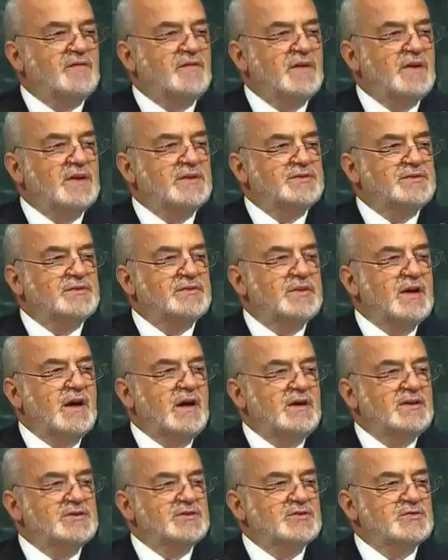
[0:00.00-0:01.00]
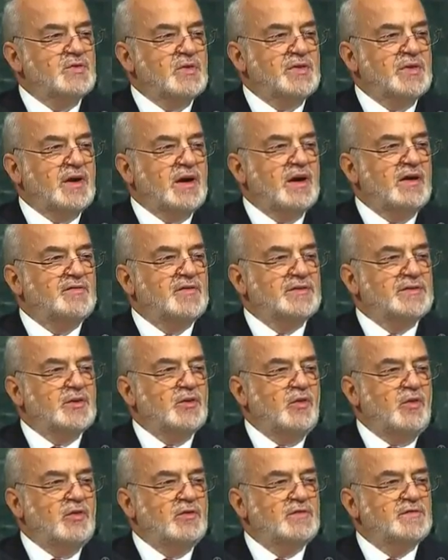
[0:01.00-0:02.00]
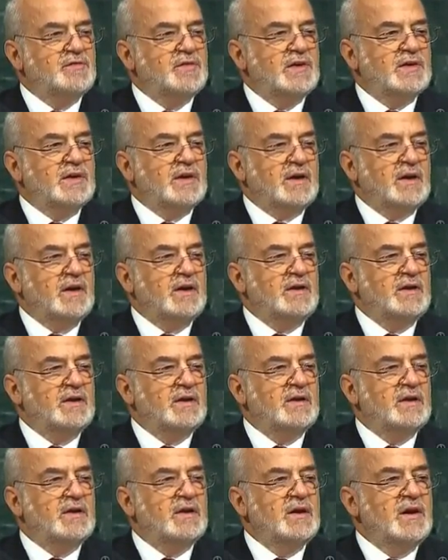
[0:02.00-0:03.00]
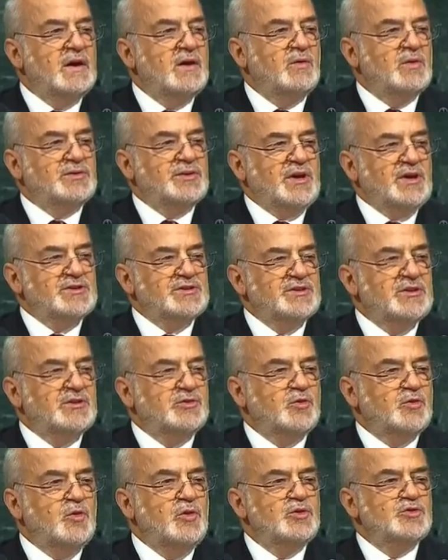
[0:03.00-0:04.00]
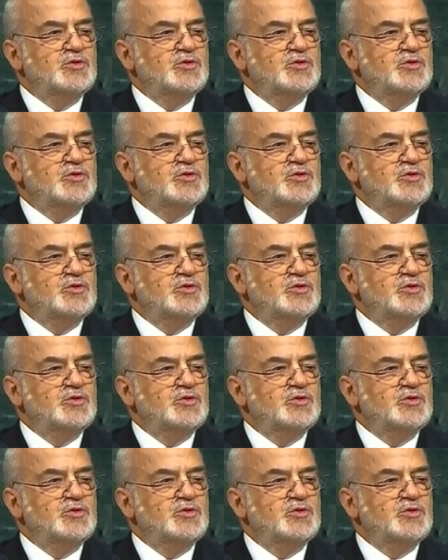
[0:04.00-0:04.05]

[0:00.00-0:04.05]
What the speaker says: We are also caring for victims of terrorists and made it possible